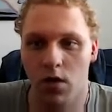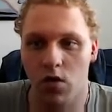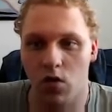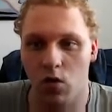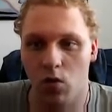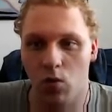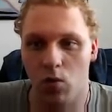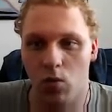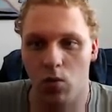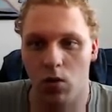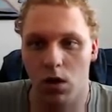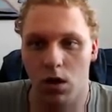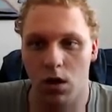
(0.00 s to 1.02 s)

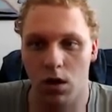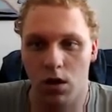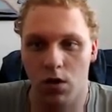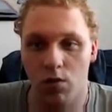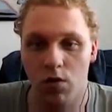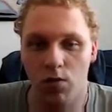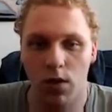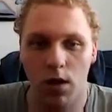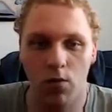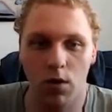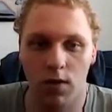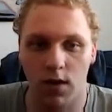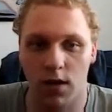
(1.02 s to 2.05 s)
So the reason why I
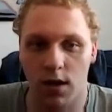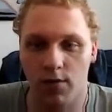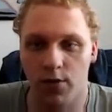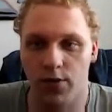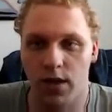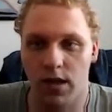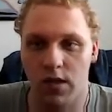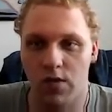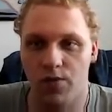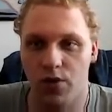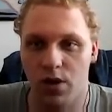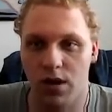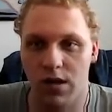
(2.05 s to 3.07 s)
wanted to cover this
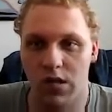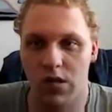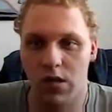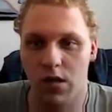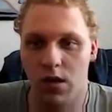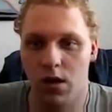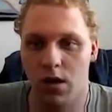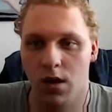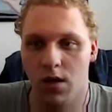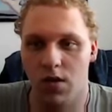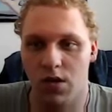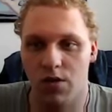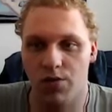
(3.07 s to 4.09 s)
first
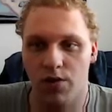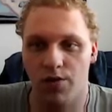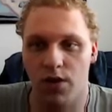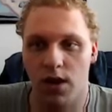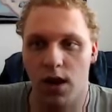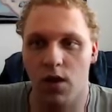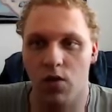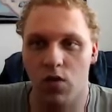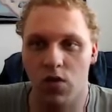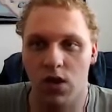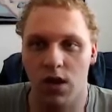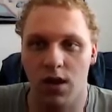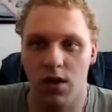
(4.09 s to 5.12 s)
instead of anything
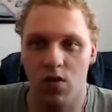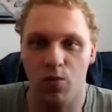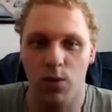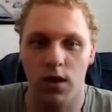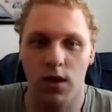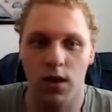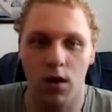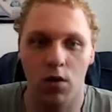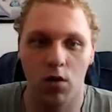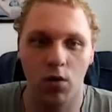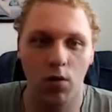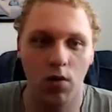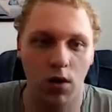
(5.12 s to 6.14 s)
else is we are
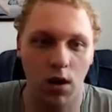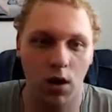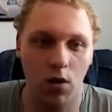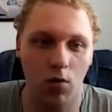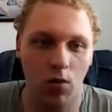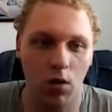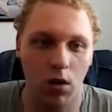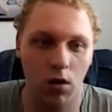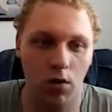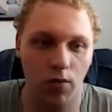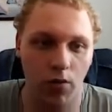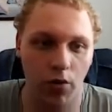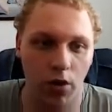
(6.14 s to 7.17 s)
going to
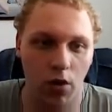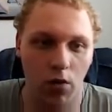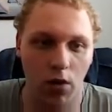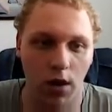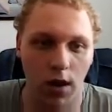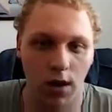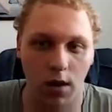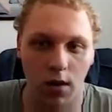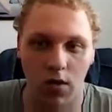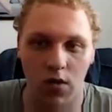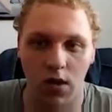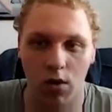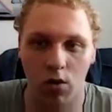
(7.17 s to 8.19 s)
now work on another
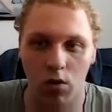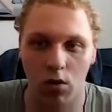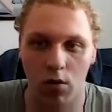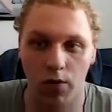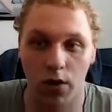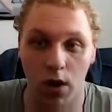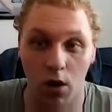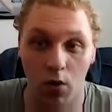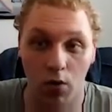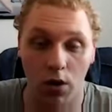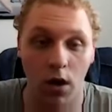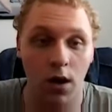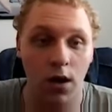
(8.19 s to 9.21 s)
section of
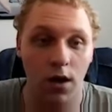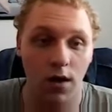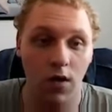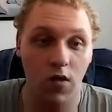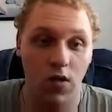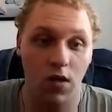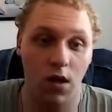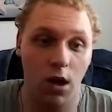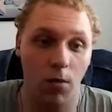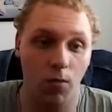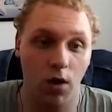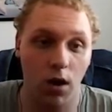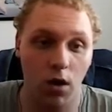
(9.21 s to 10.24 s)
code. This
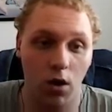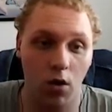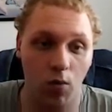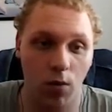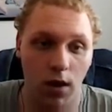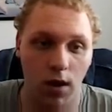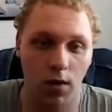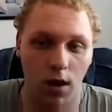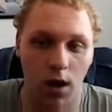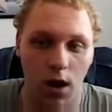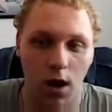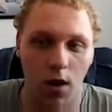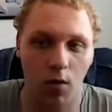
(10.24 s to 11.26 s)
time, by knowing
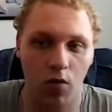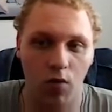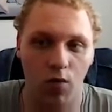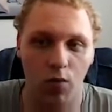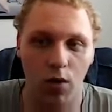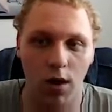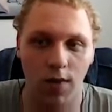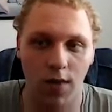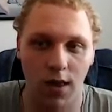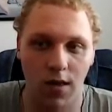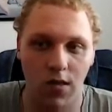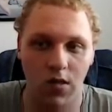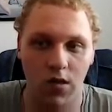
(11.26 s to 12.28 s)
how to write
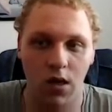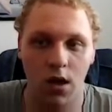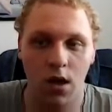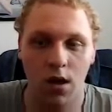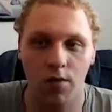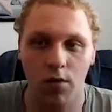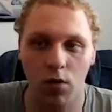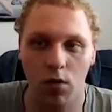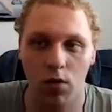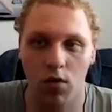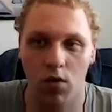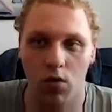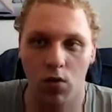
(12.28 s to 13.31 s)
this, we're
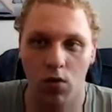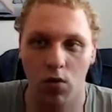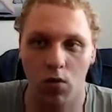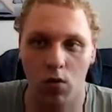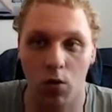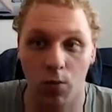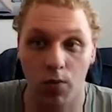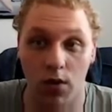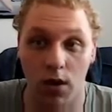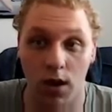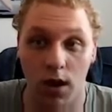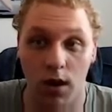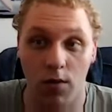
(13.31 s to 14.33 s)
going to
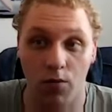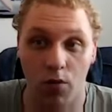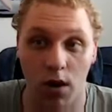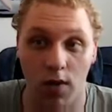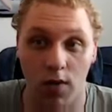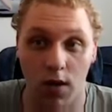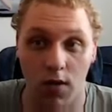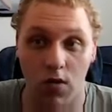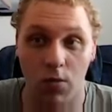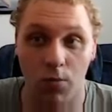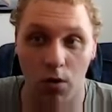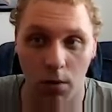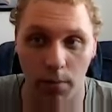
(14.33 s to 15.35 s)
hopefully write this
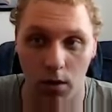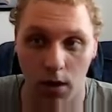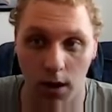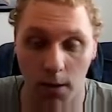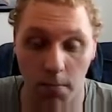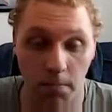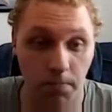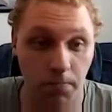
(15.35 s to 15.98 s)
properly.